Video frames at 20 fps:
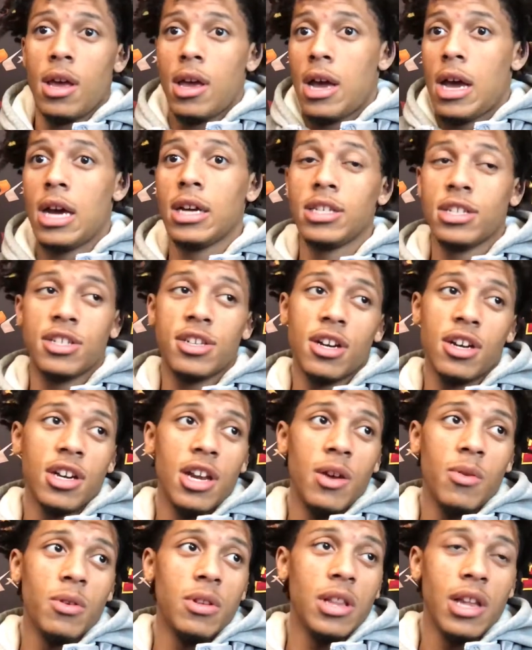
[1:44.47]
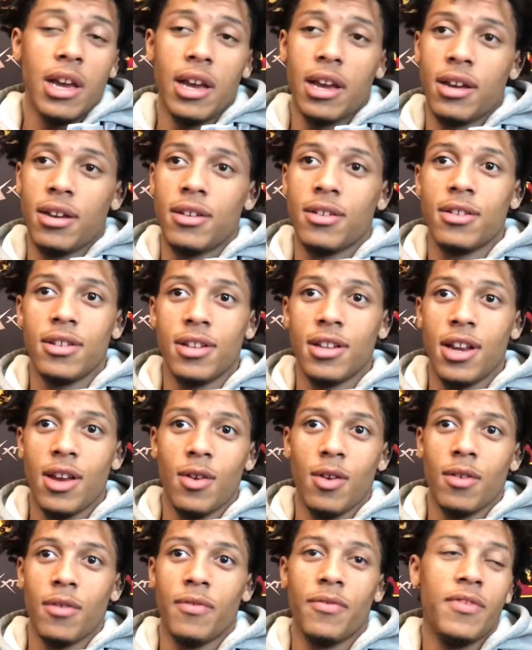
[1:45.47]
I just heard they
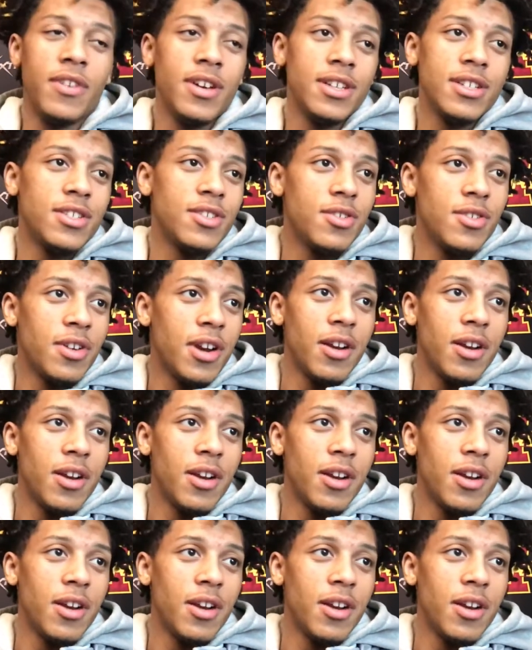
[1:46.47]
were physical.